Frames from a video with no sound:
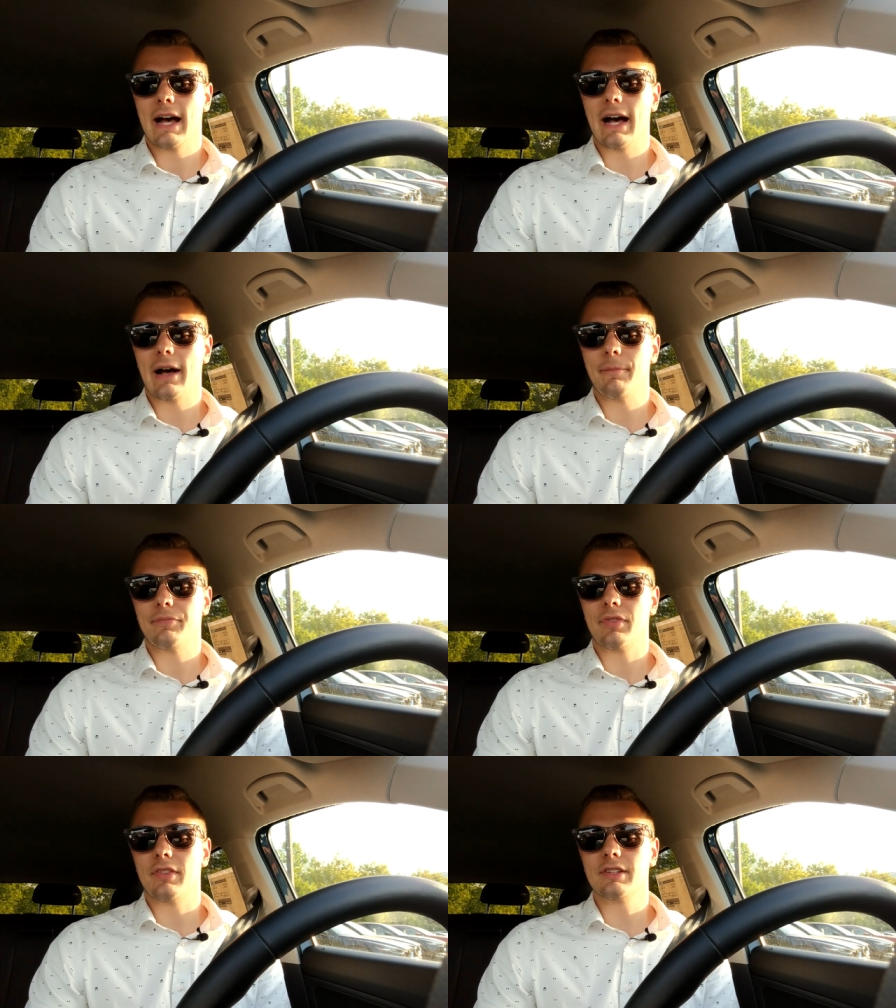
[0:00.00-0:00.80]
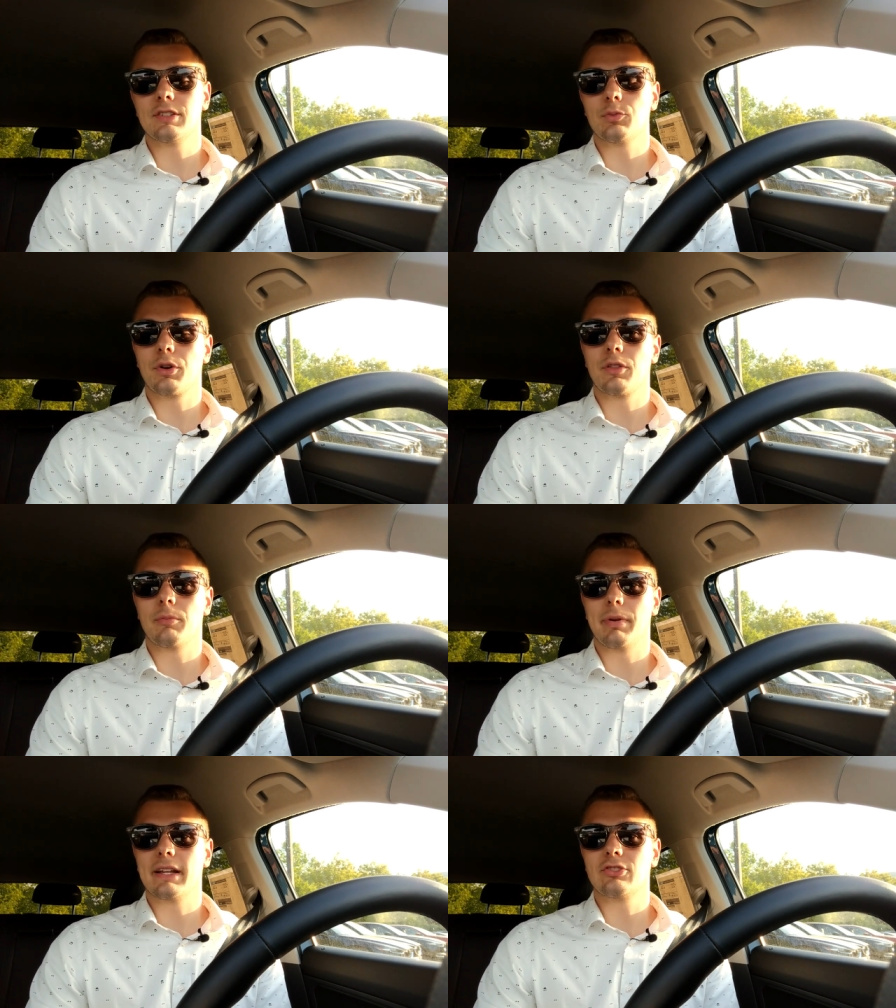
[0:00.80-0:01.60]
Um, this is one of the
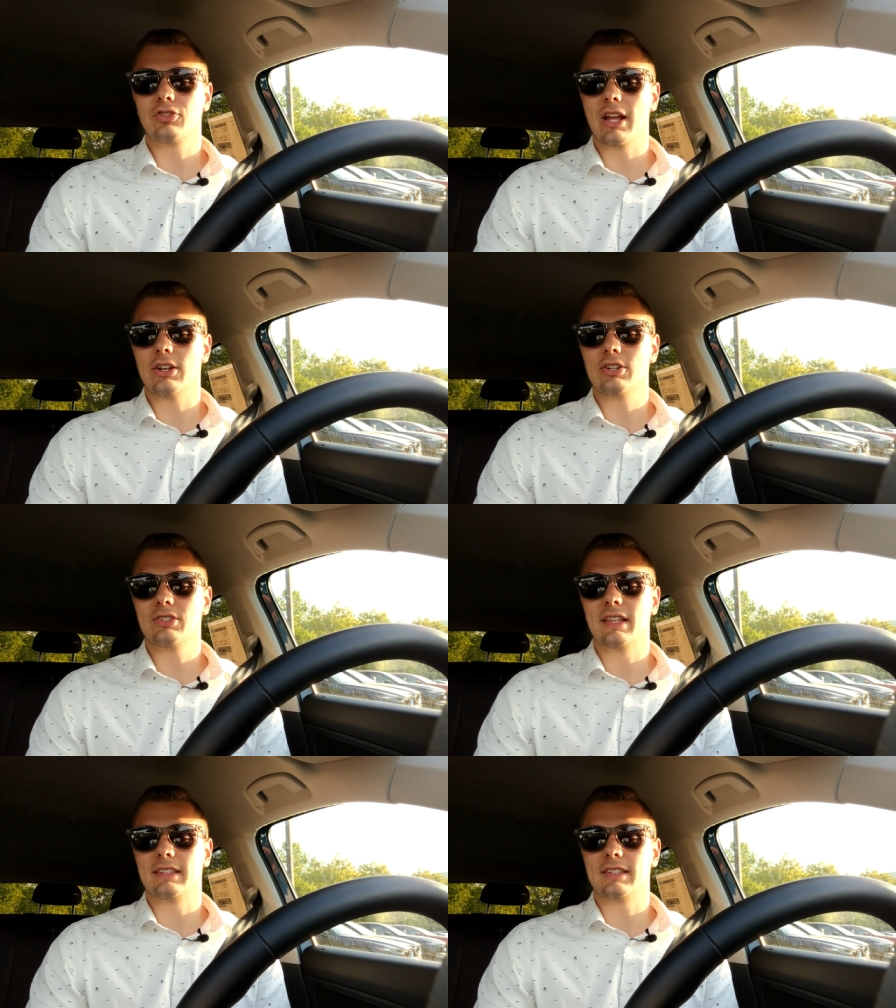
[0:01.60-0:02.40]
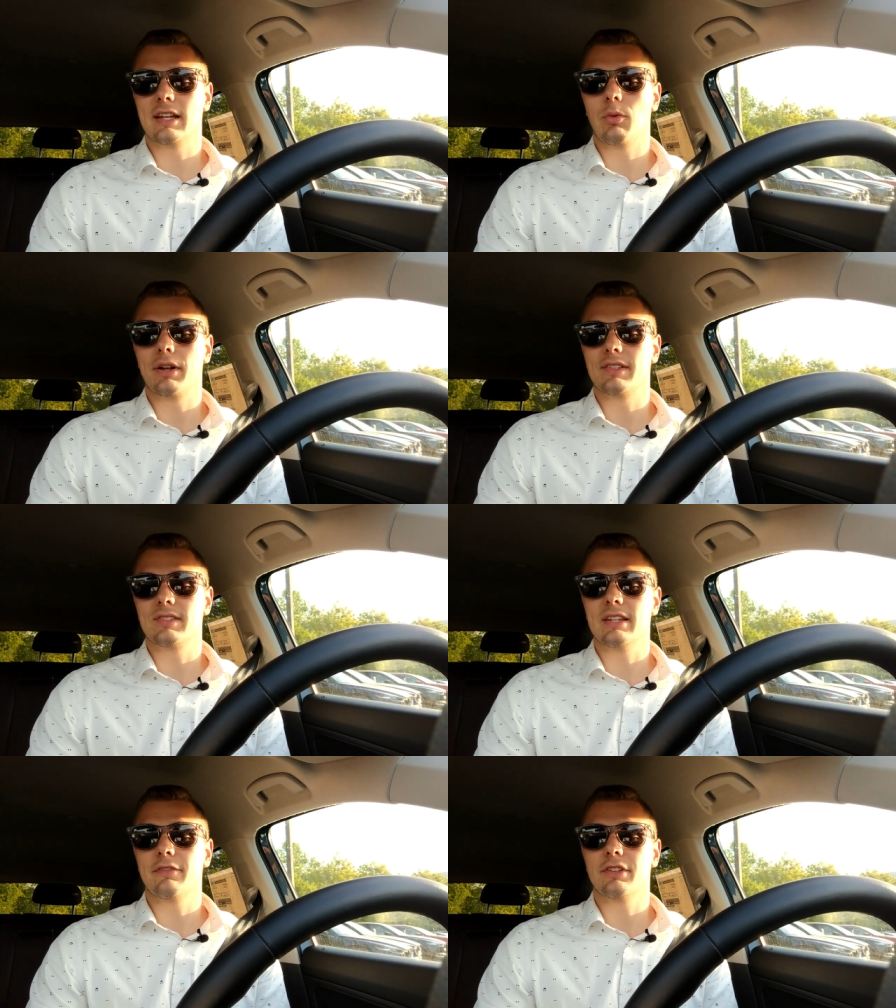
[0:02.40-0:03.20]
biggest changes that the Tiguan has
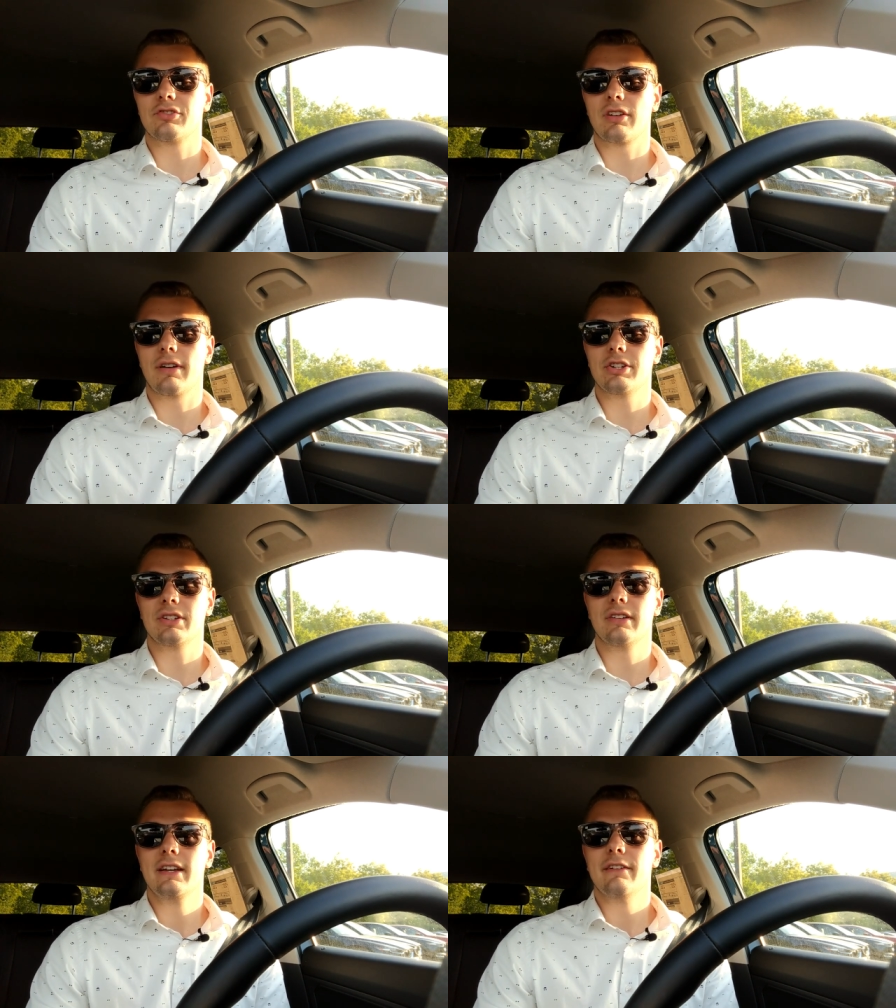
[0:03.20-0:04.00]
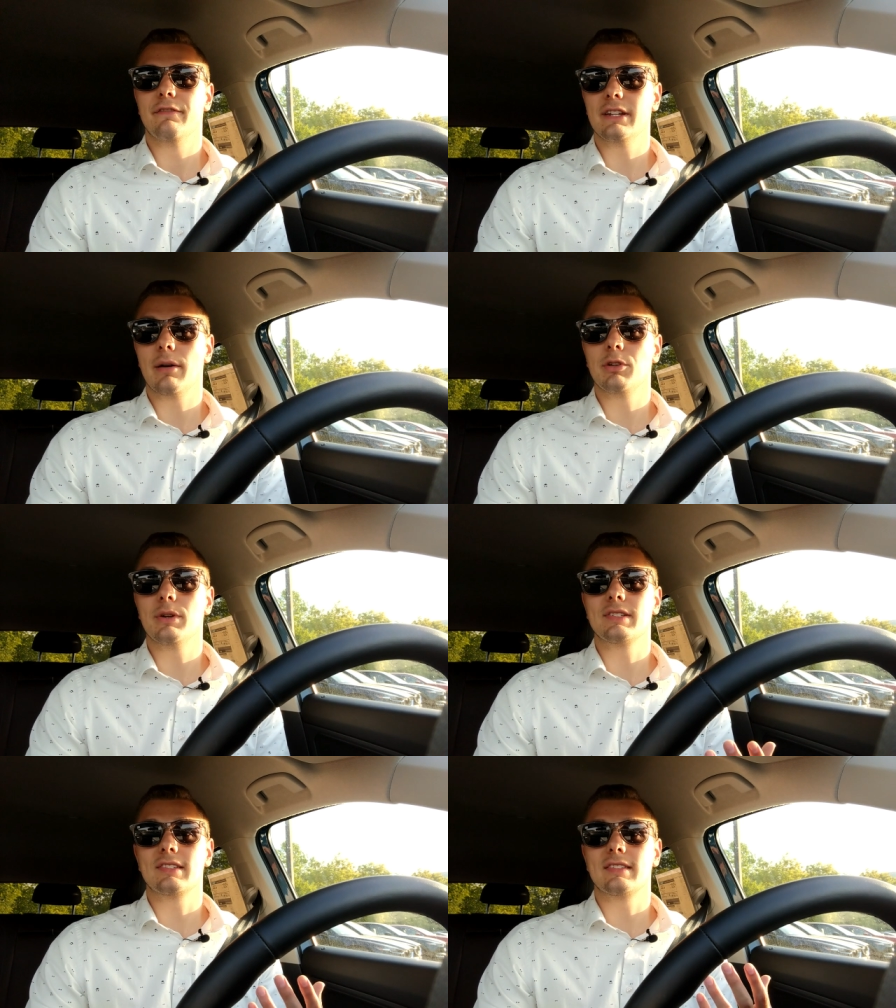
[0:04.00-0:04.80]
seen for this generation.
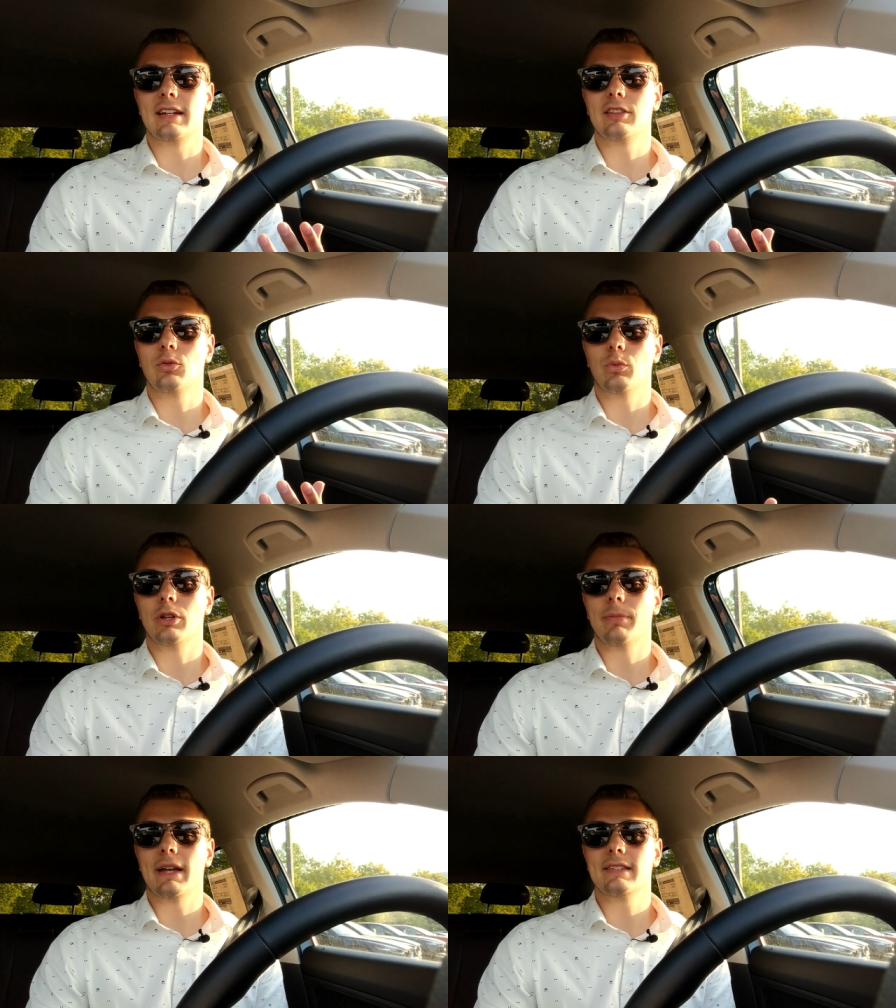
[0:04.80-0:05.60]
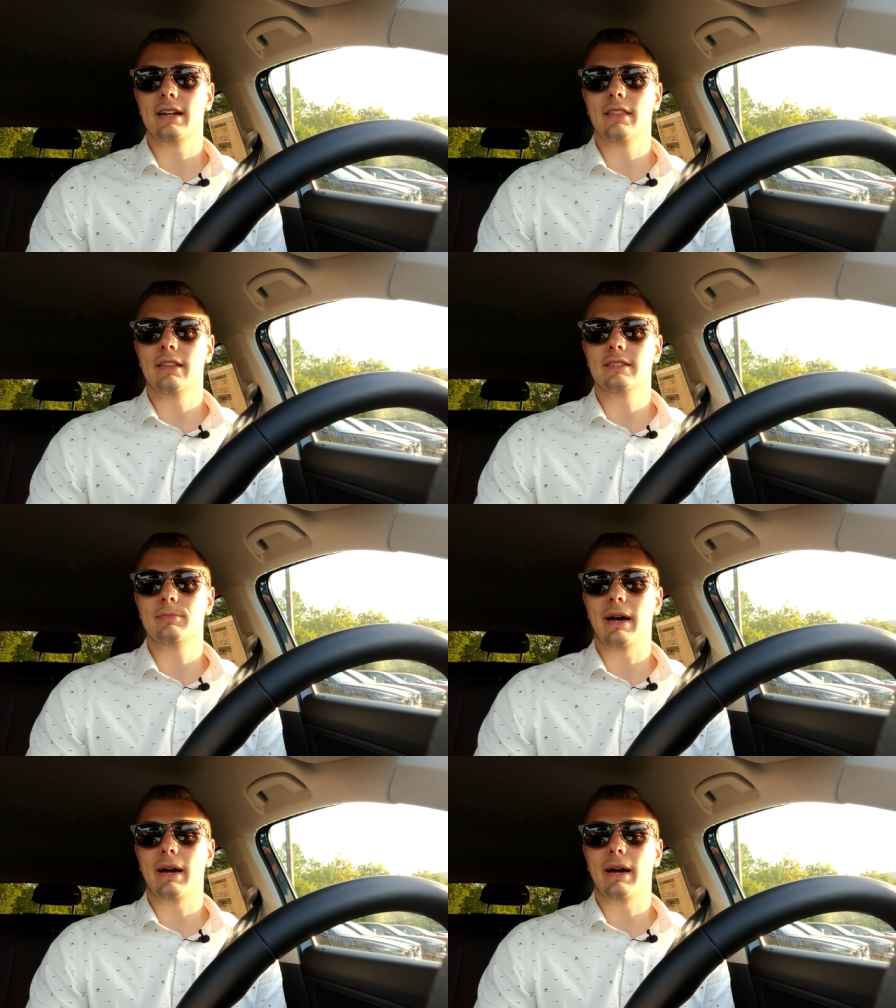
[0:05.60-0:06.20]
VW has extended the wheelbase on this